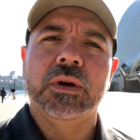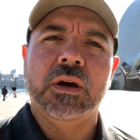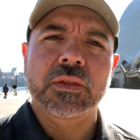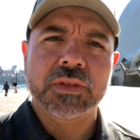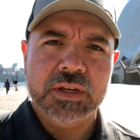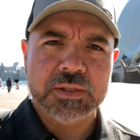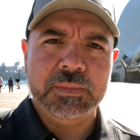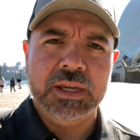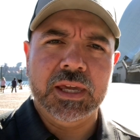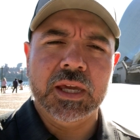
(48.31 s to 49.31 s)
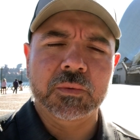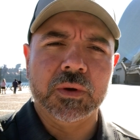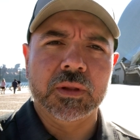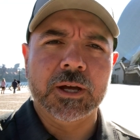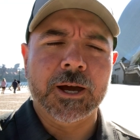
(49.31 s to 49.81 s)
all things being
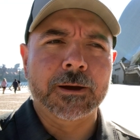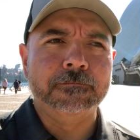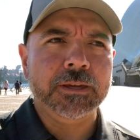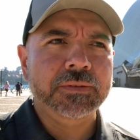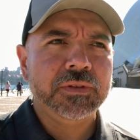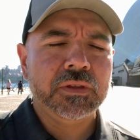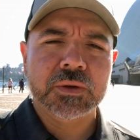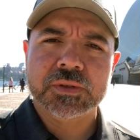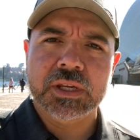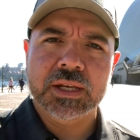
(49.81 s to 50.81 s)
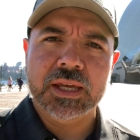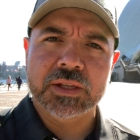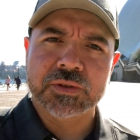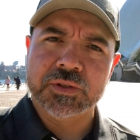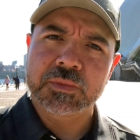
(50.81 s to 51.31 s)
equal, even though skin
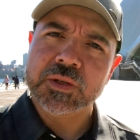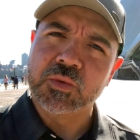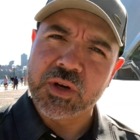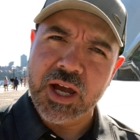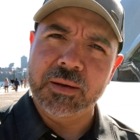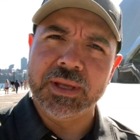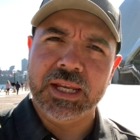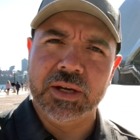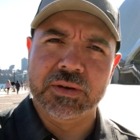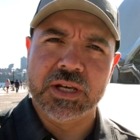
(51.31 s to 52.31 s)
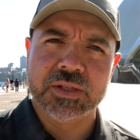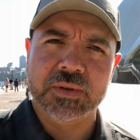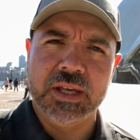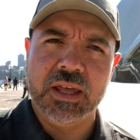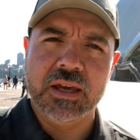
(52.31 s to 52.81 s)
cancer is much more common here in
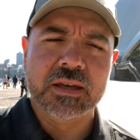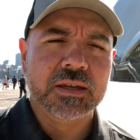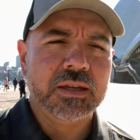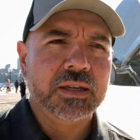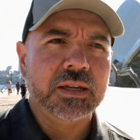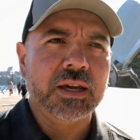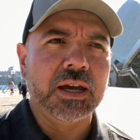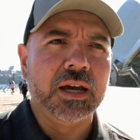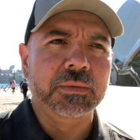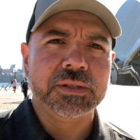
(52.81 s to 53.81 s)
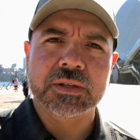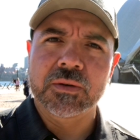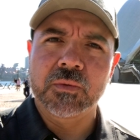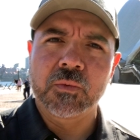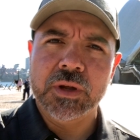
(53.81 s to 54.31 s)
Australia, it's
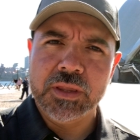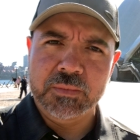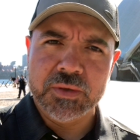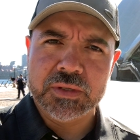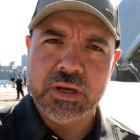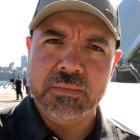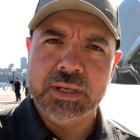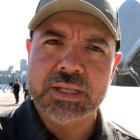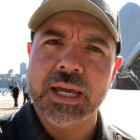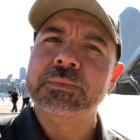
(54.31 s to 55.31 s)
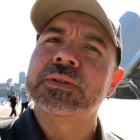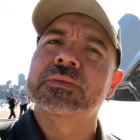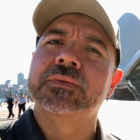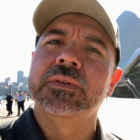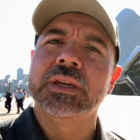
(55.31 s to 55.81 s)
still one of the most common types of
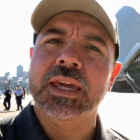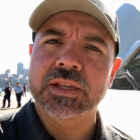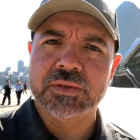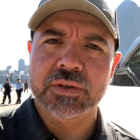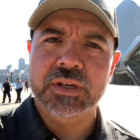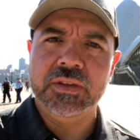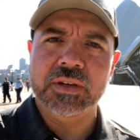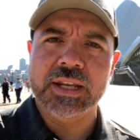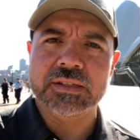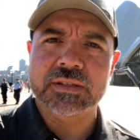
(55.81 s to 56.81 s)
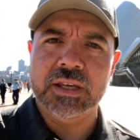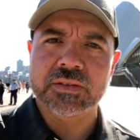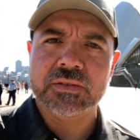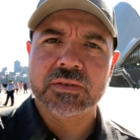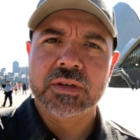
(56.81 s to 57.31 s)
cancer in the United
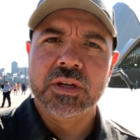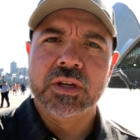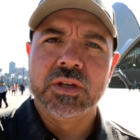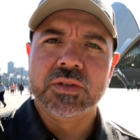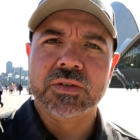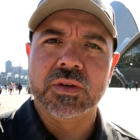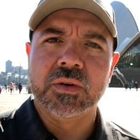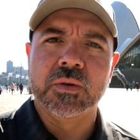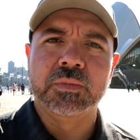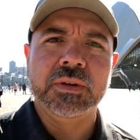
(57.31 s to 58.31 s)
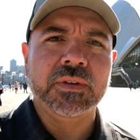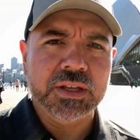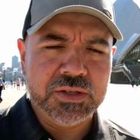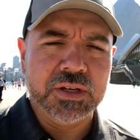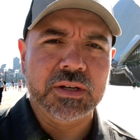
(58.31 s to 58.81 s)
States. So
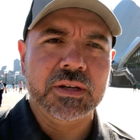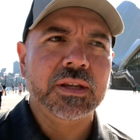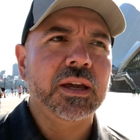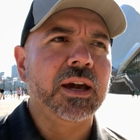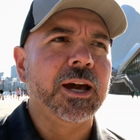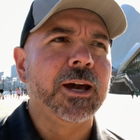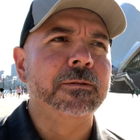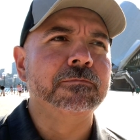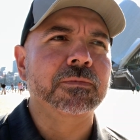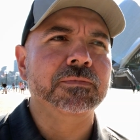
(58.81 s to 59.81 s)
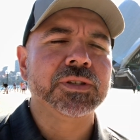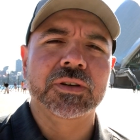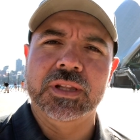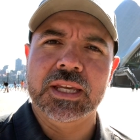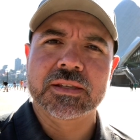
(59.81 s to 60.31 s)
prevention
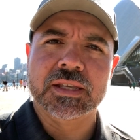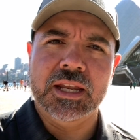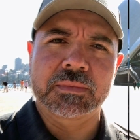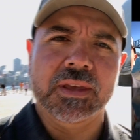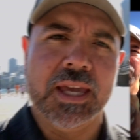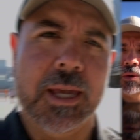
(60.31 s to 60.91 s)
certainly is the name of the game.